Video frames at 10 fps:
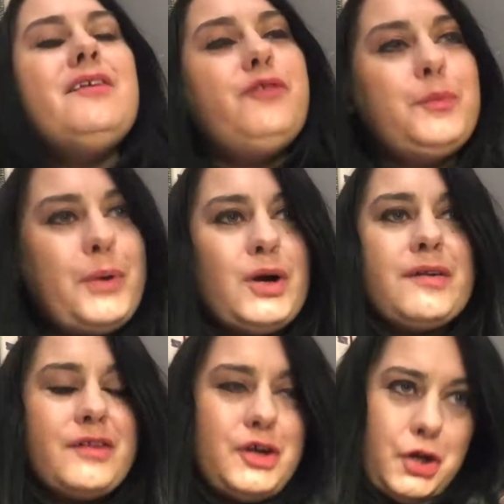For a
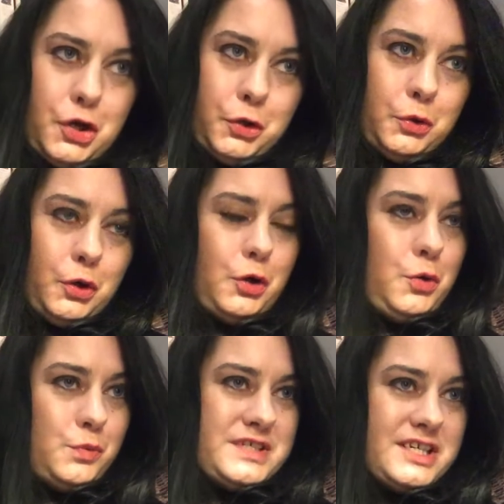person
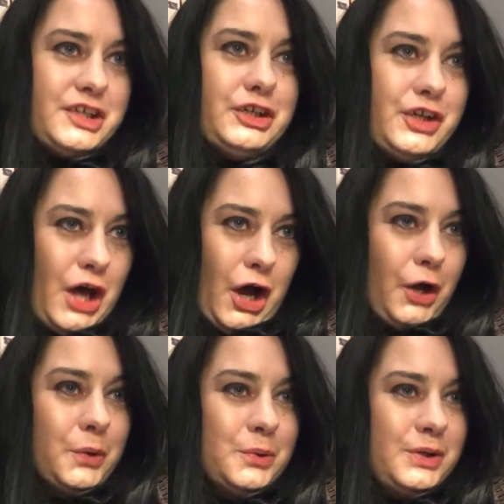who didn't
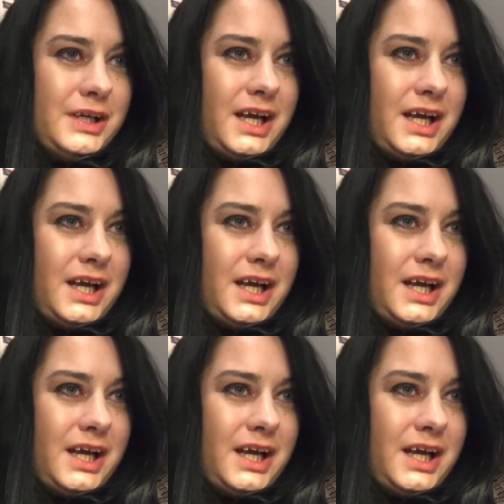know,